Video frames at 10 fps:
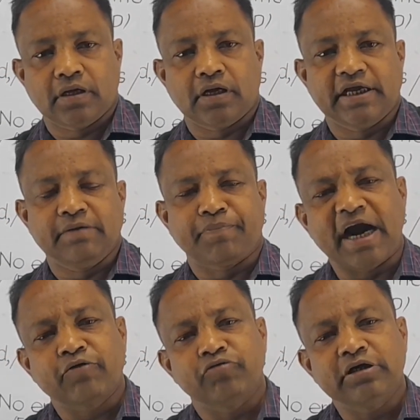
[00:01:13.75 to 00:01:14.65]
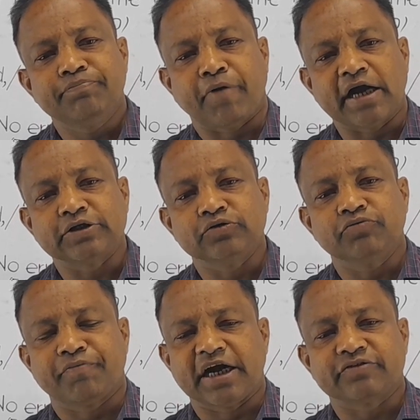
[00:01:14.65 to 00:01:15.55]
In part 1, part
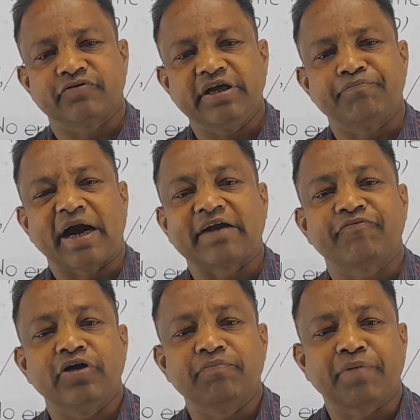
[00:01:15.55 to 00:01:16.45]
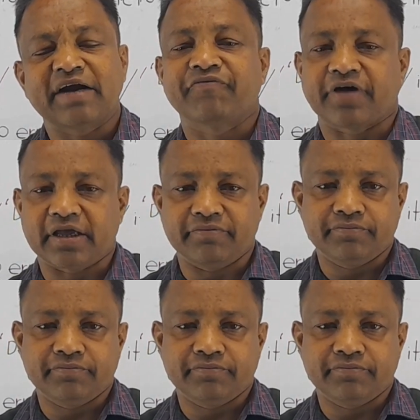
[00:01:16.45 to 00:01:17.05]
2, part 3, part 1, part 5.